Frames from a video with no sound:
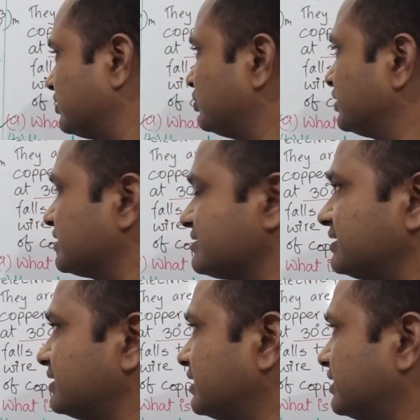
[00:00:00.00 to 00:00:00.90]
we can
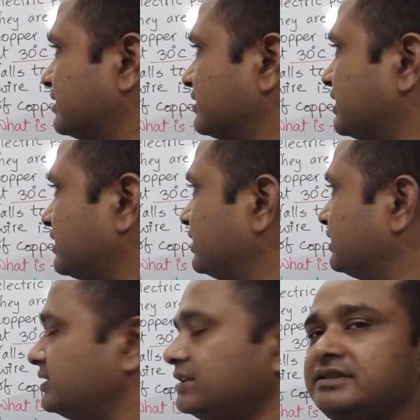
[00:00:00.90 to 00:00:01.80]
say that the
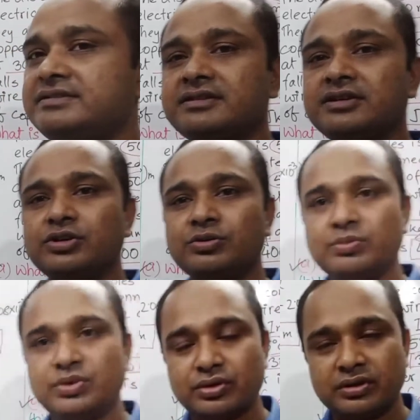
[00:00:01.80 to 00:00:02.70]
length is
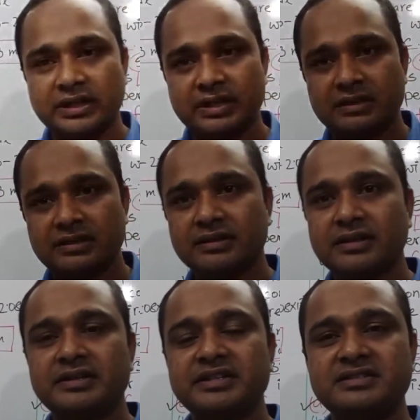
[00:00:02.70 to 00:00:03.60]
more than the
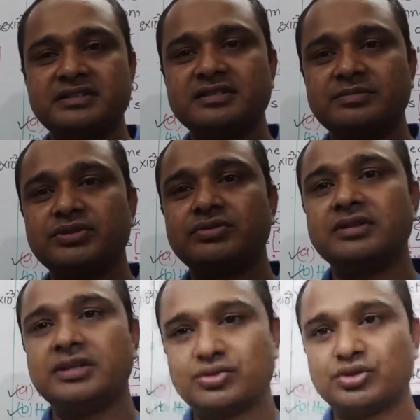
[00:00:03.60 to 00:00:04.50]
distance between
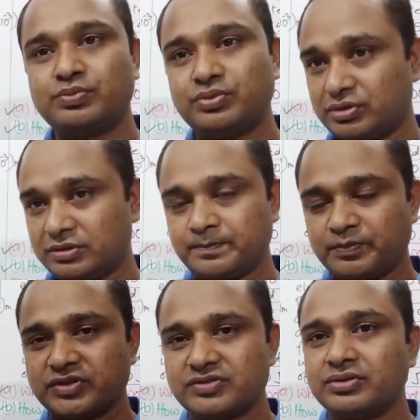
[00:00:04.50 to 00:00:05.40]
the two poles.
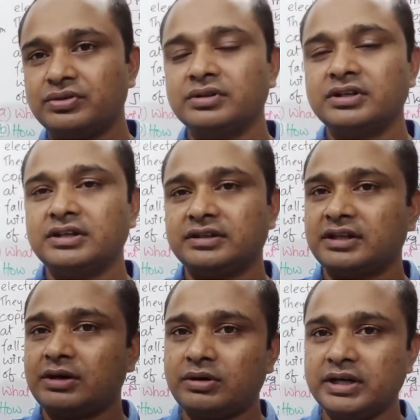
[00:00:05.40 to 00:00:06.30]
So
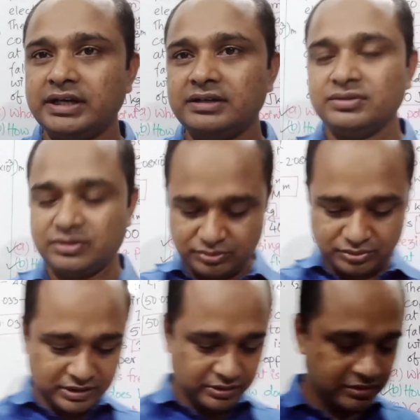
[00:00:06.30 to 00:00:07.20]
the wire
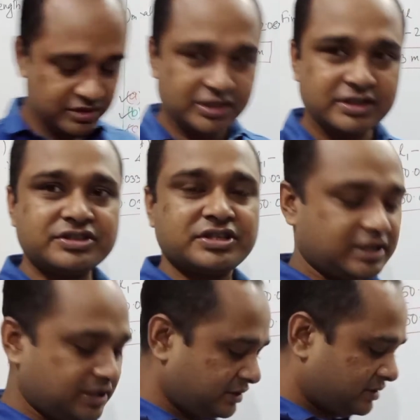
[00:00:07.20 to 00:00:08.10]
will not
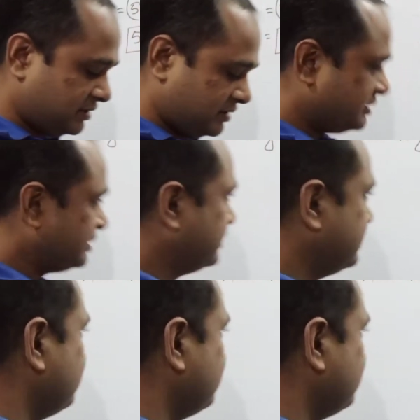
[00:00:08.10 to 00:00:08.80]
tear in